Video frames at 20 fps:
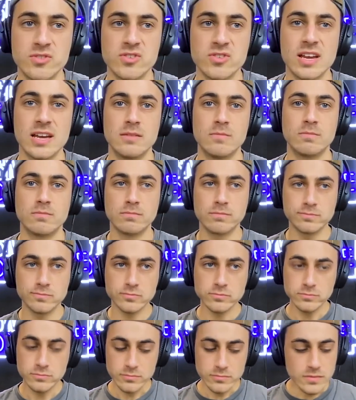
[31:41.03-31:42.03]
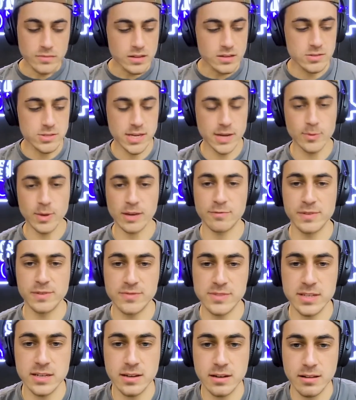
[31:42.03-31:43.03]
said, say we have
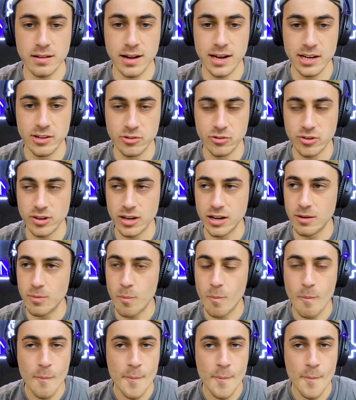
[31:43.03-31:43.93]
fifteen clients, like,